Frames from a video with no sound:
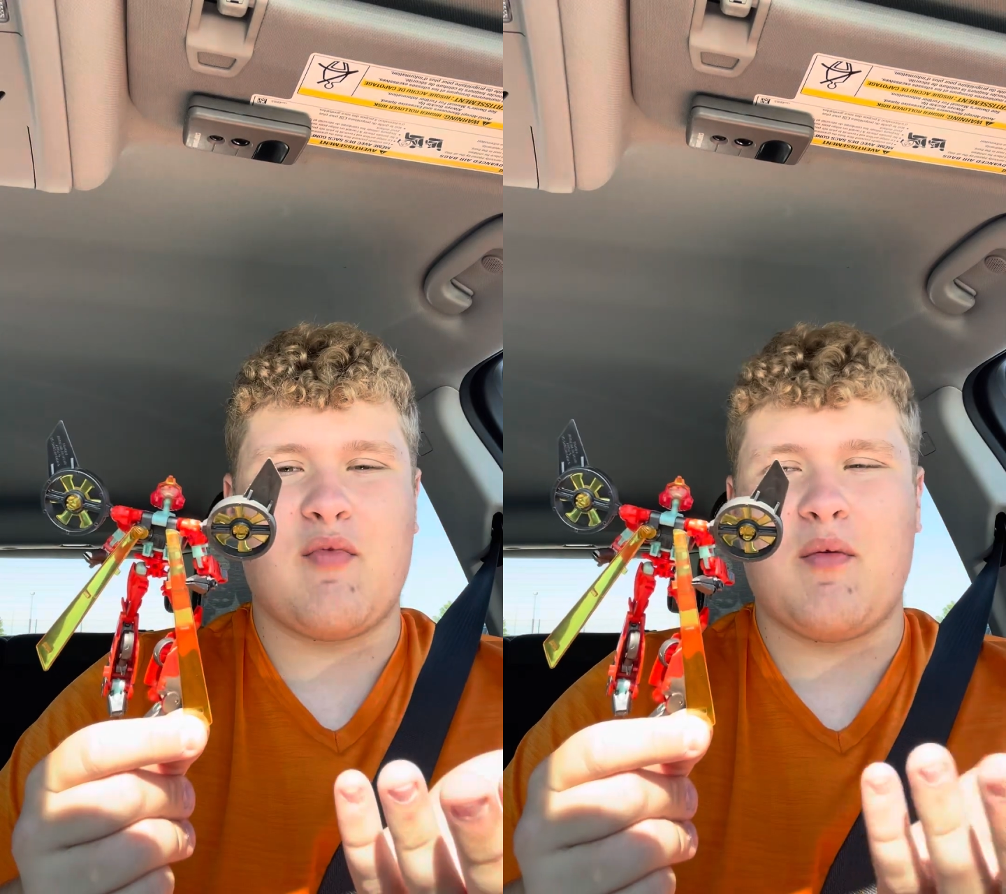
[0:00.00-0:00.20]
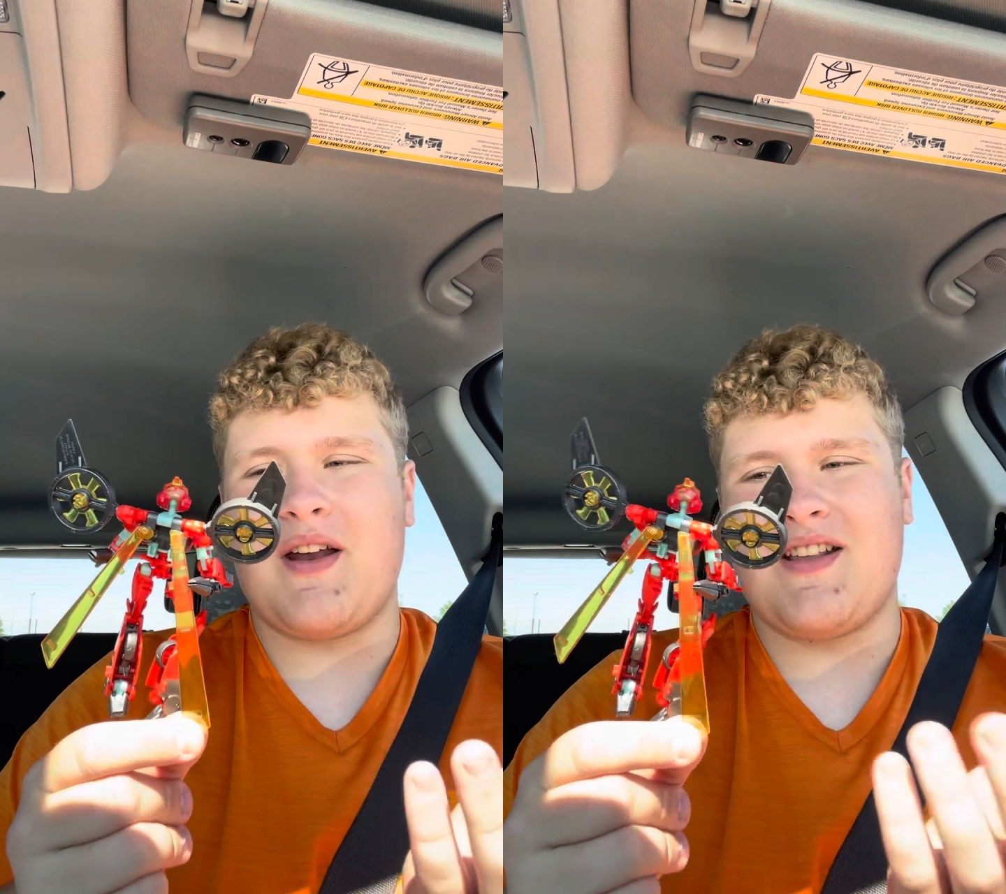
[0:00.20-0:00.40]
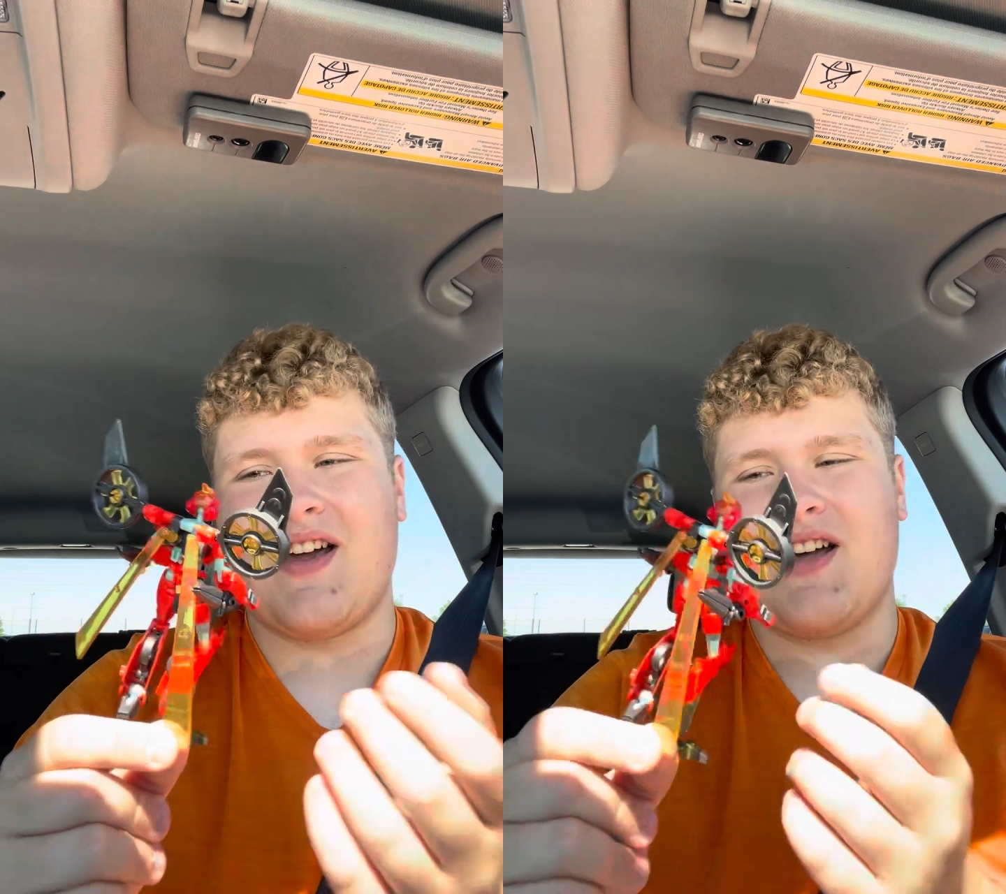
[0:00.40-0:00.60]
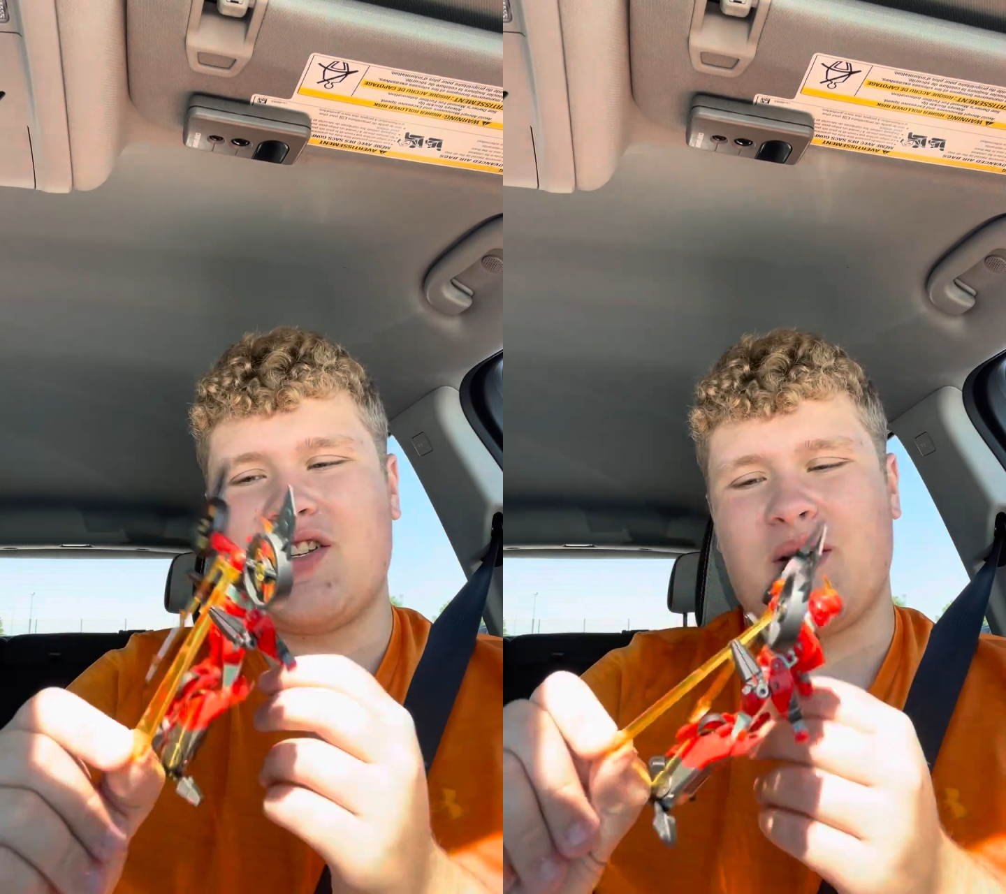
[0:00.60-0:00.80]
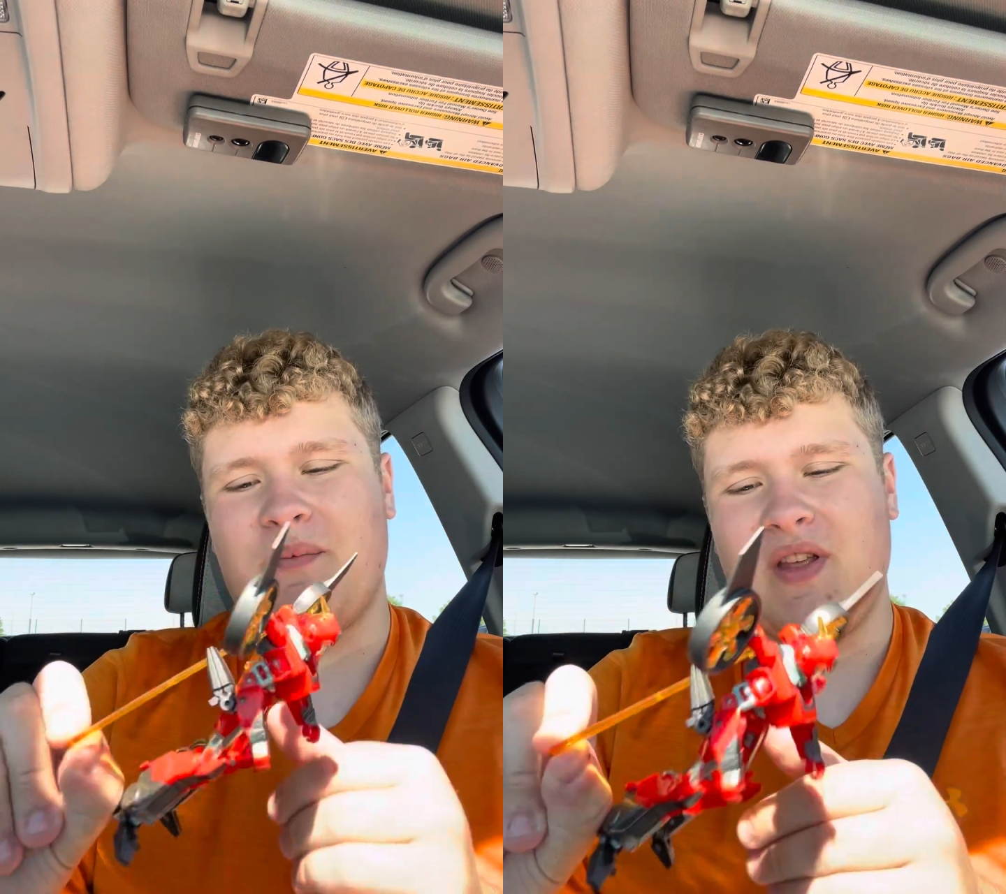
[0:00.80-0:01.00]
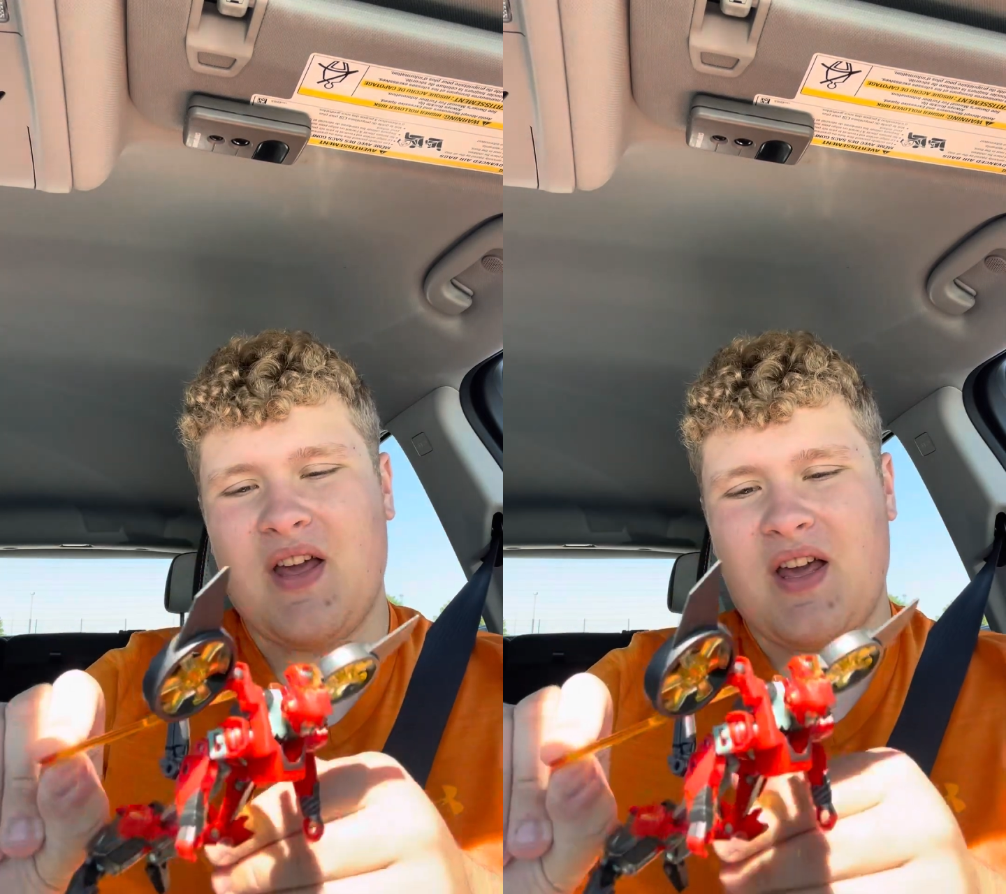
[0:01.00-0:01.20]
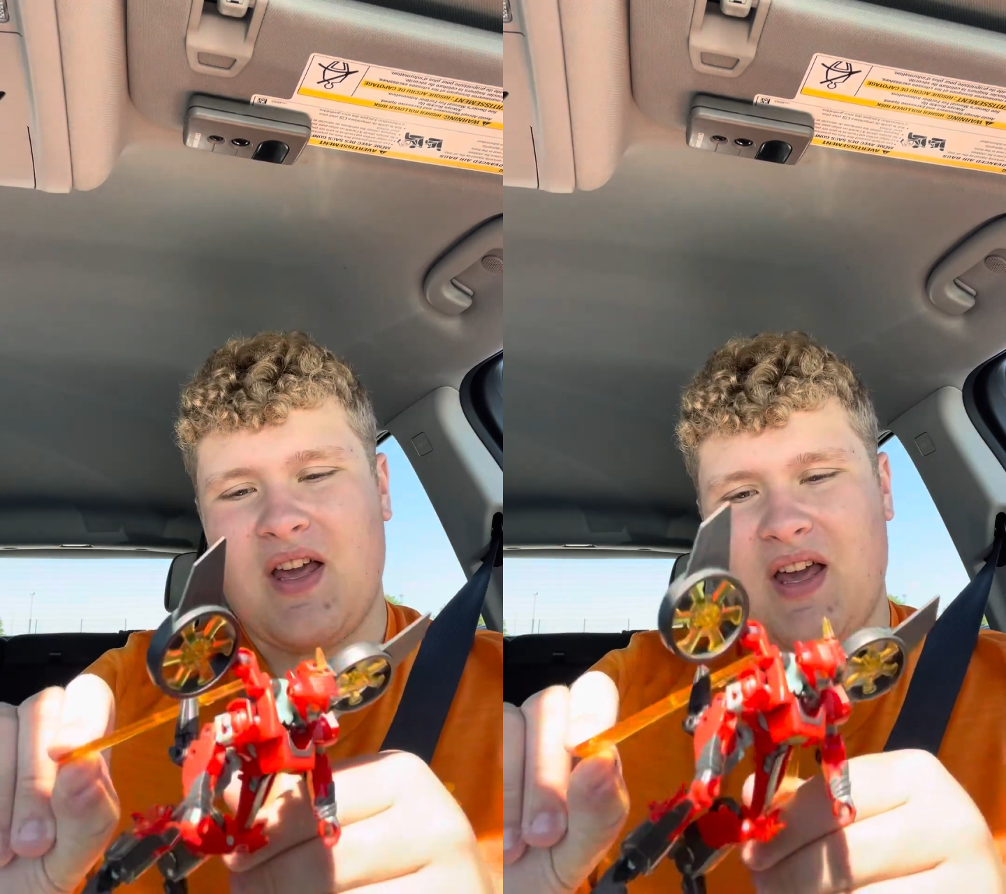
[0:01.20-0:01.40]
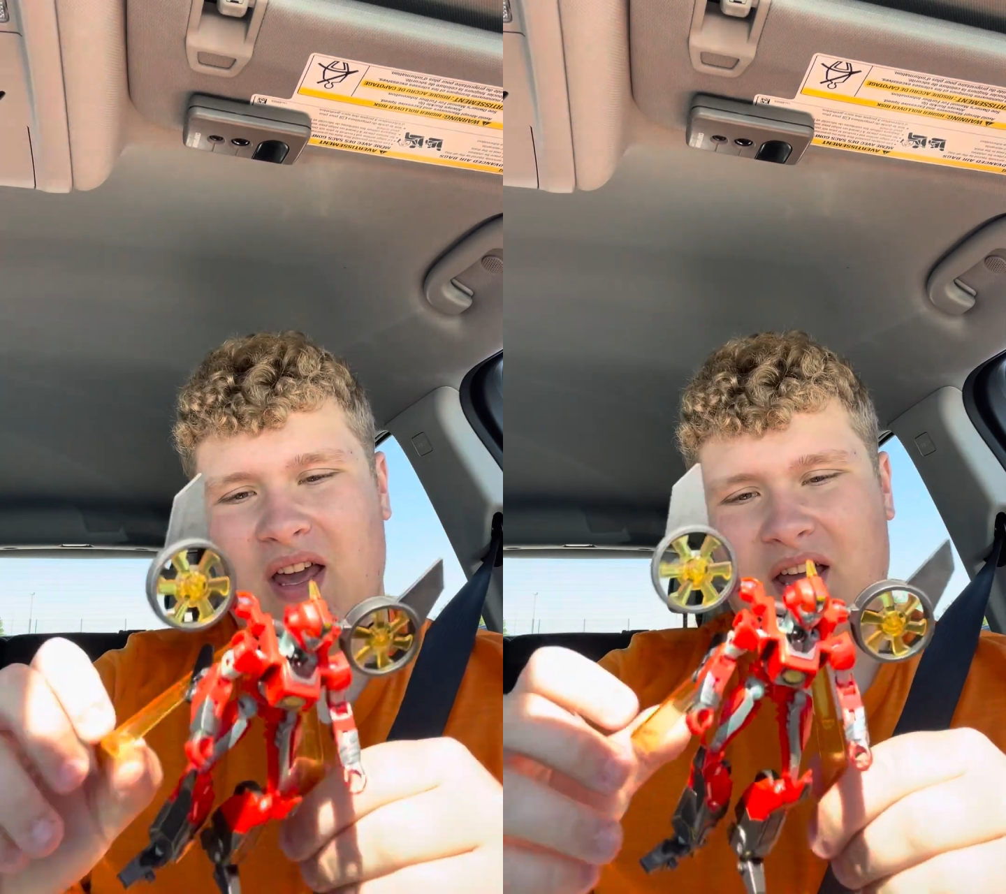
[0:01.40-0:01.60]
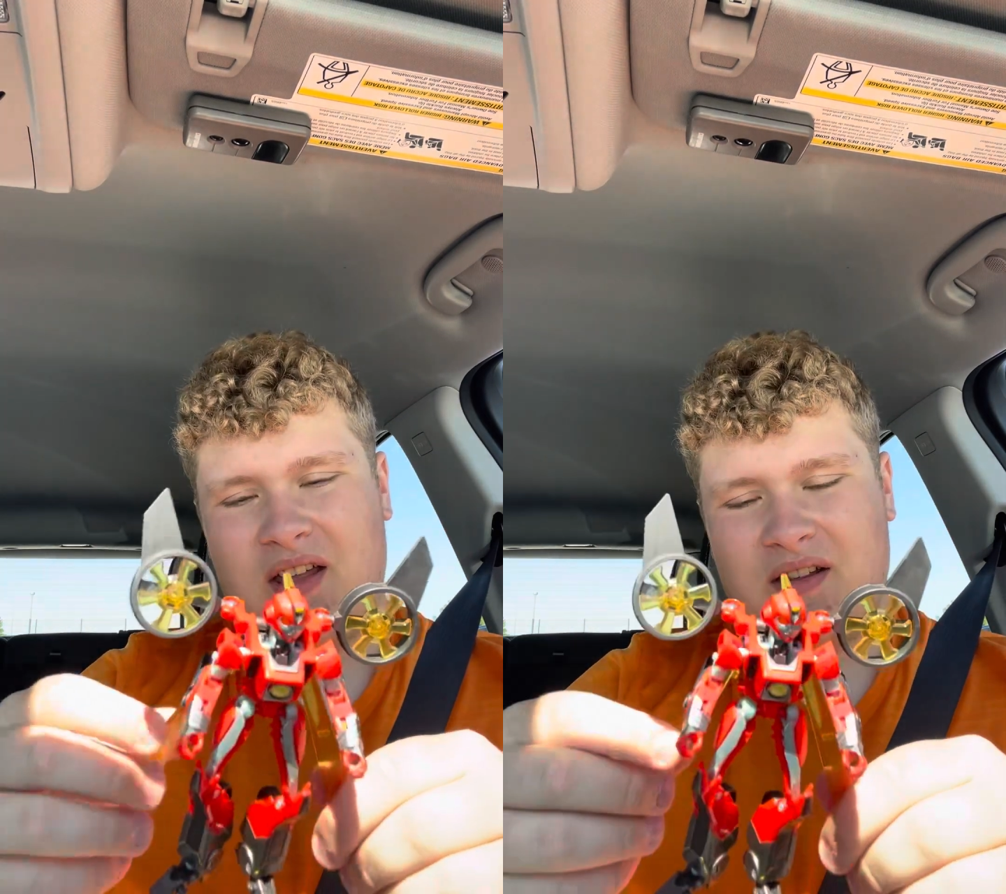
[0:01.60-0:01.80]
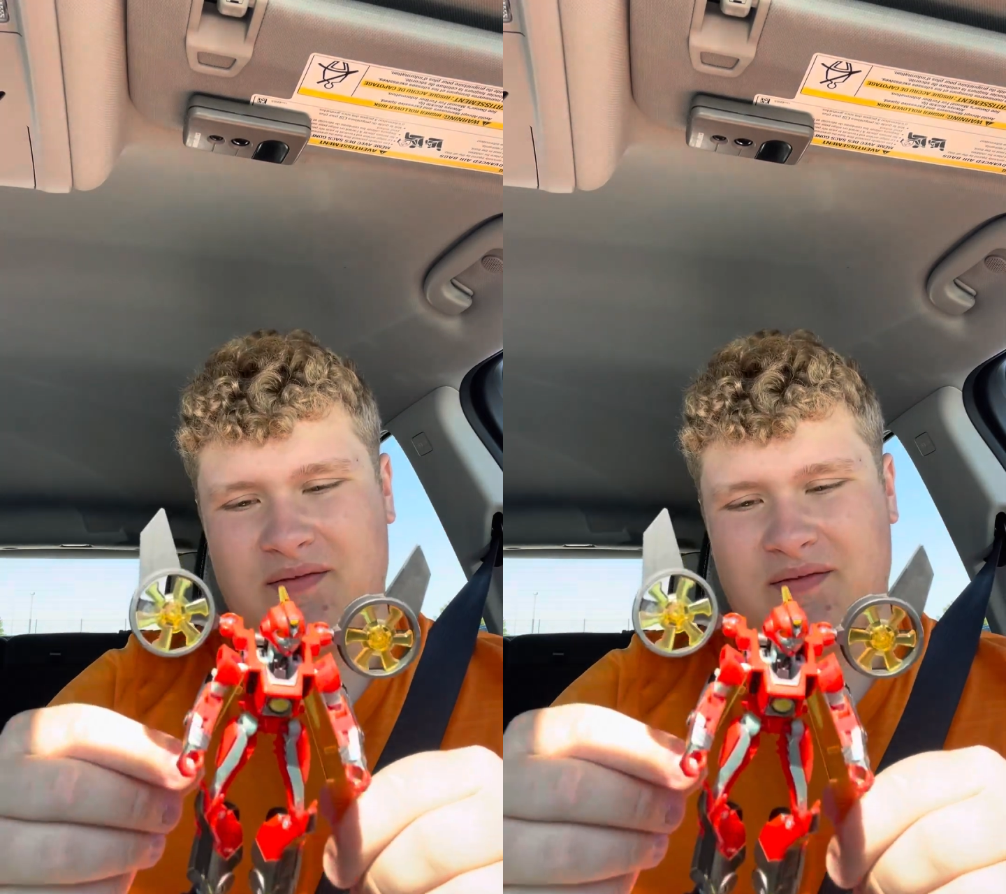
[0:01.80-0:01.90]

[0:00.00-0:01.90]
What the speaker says: moment I touch them, and